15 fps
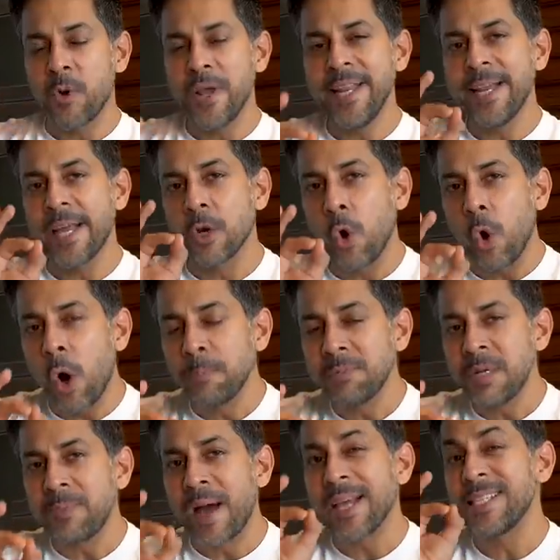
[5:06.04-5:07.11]
creating an
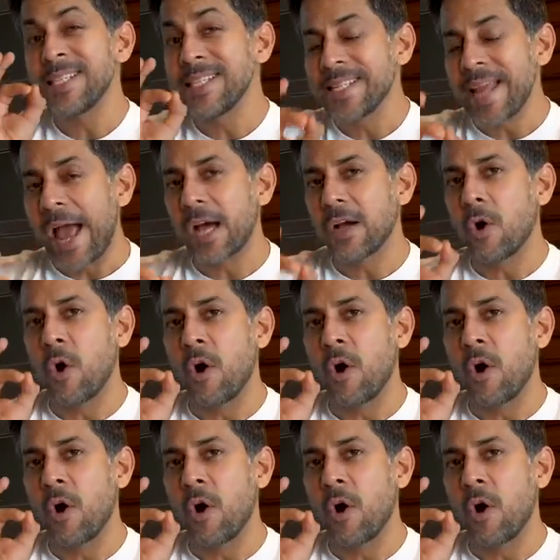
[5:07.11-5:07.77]
optimized stack